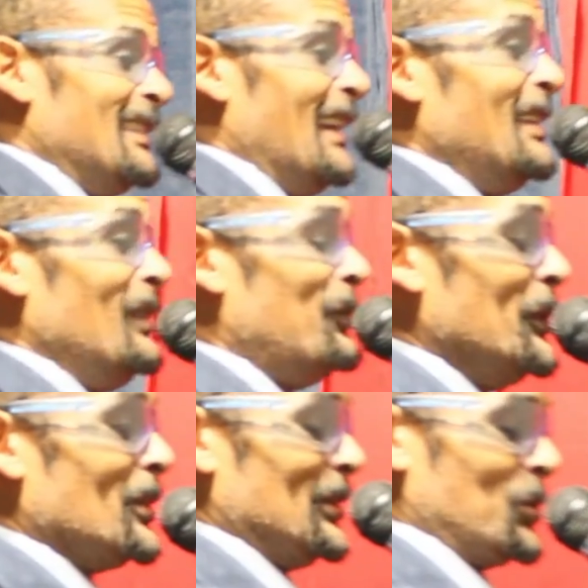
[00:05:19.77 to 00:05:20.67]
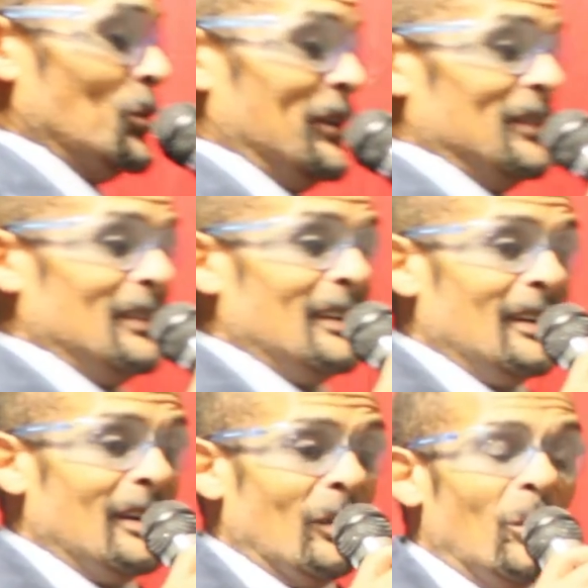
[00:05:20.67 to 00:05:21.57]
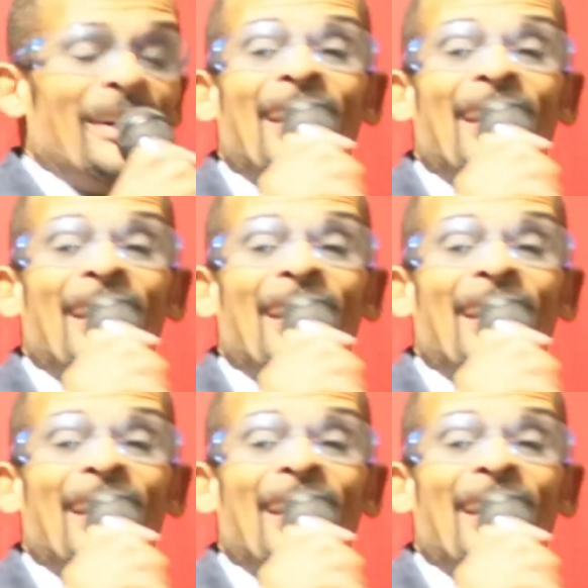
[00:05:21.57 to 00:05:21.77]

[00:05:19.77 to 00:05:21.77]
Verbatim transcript: that he us with. We